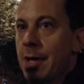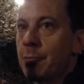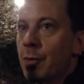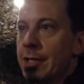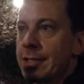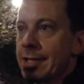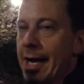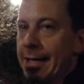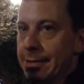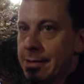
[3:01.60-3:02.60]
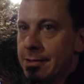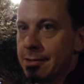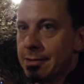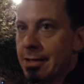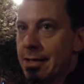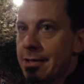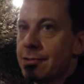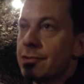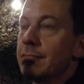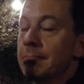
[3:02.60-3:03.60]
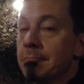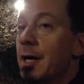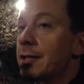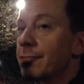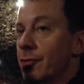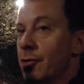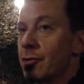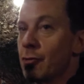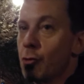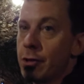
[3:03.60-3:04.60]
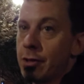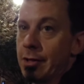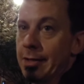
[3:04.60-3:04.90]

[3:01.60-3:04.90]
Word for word: Bainbridge Island yep. is much further north.